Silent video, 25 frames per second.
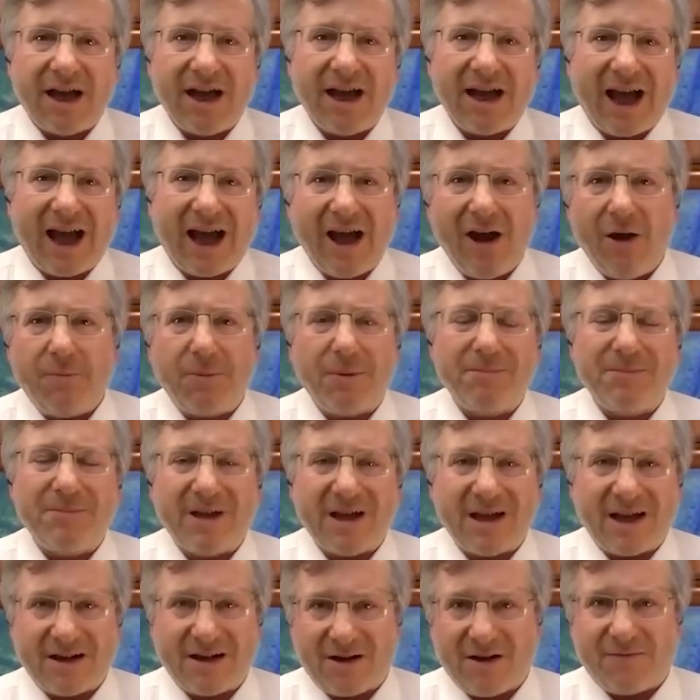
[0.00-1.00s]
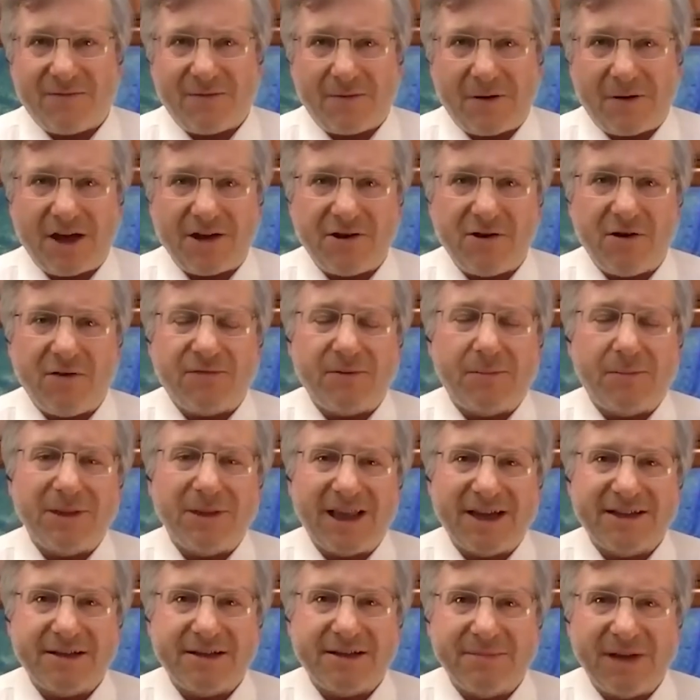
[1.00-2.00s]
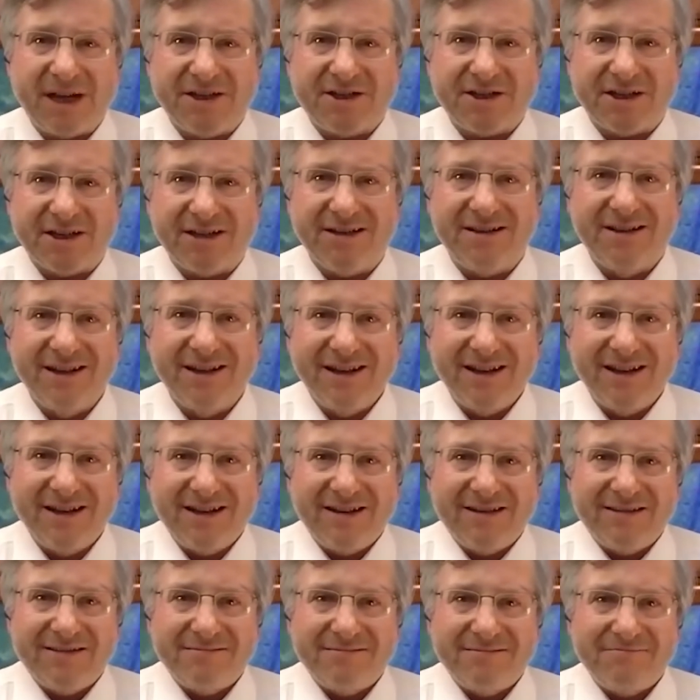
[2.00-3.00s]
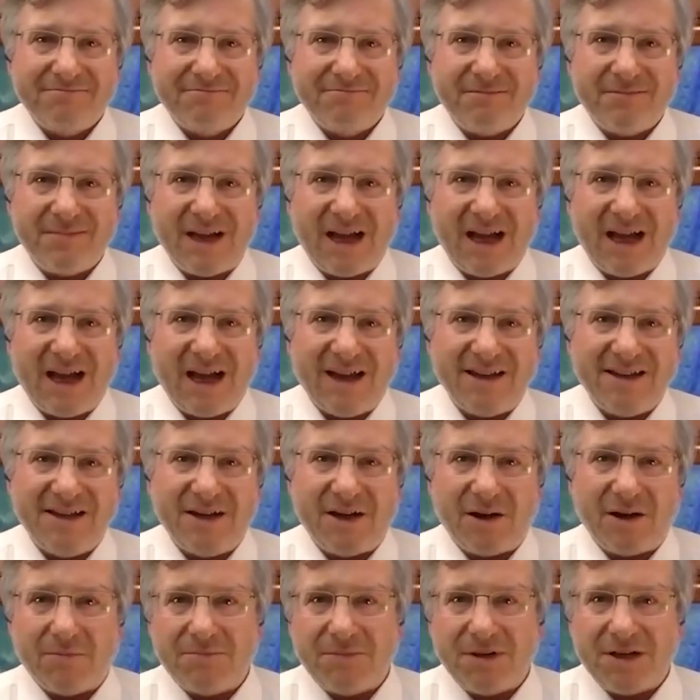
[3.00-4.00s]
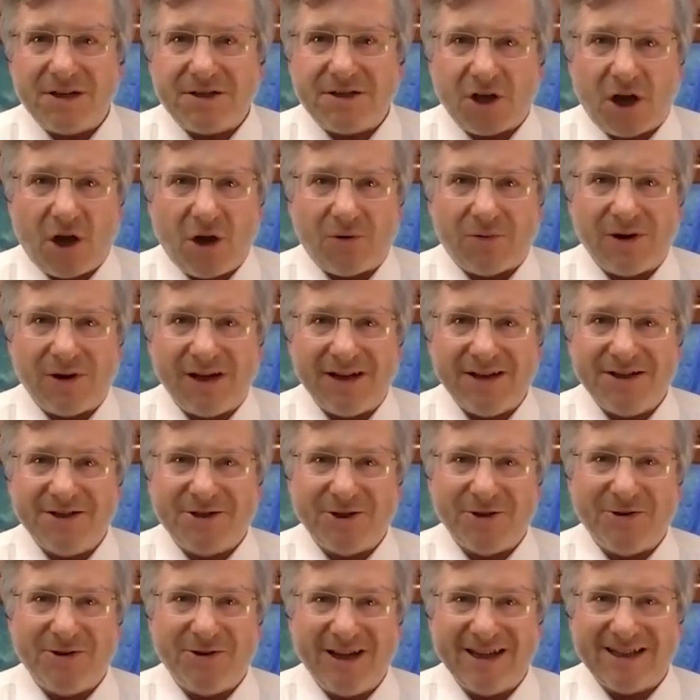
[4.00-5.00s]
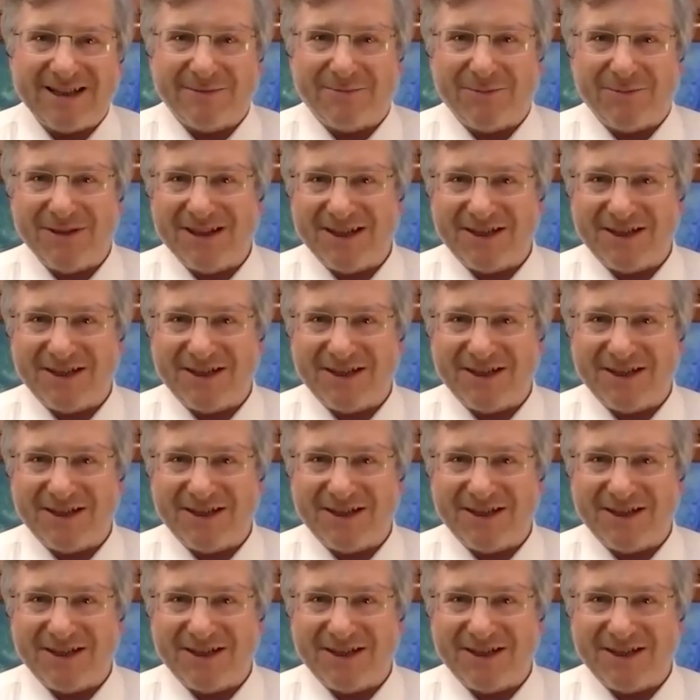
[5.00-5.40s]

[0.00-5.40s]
Uh, I hope I'm, I don't know if I'm, I don't know if I'm allowed to mention, uh, you know, Torah and Judaism